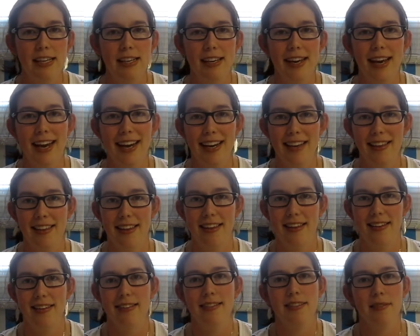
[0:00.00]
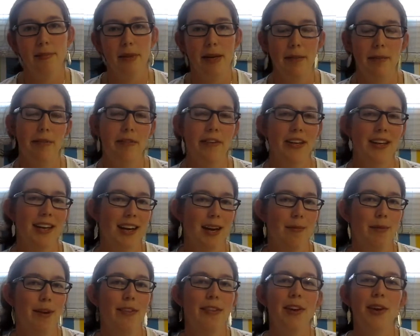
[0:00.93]
anything, make me feel like I'm
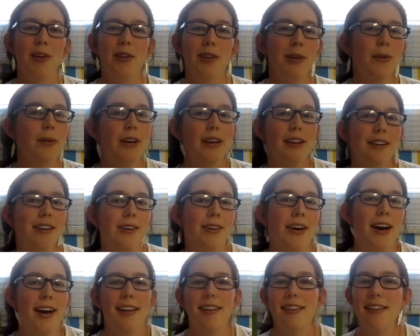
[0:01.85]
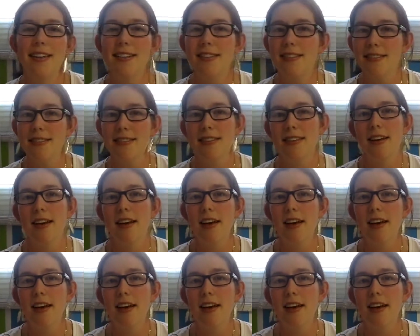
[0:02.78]
not the only one who had this